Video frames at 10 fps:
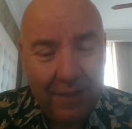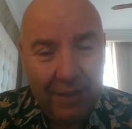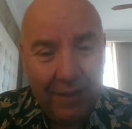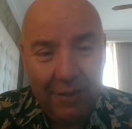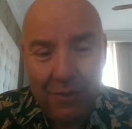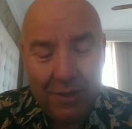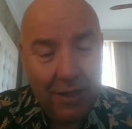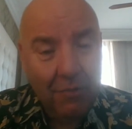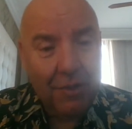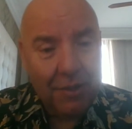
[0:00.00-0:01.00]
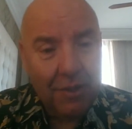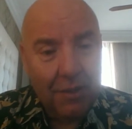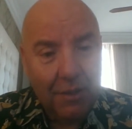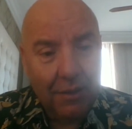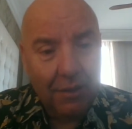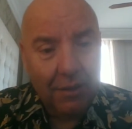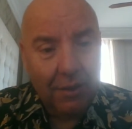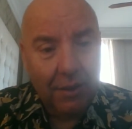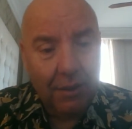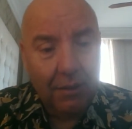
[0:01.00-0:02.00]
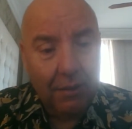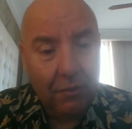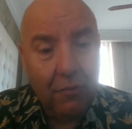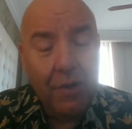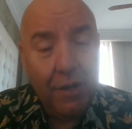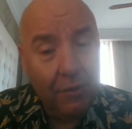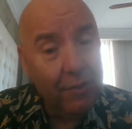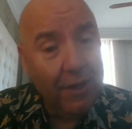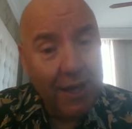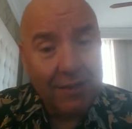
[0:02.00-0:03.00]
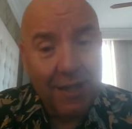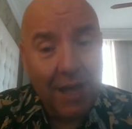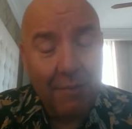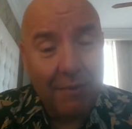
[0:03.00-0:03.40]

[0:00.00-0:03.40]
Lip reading: It was a really really nice time,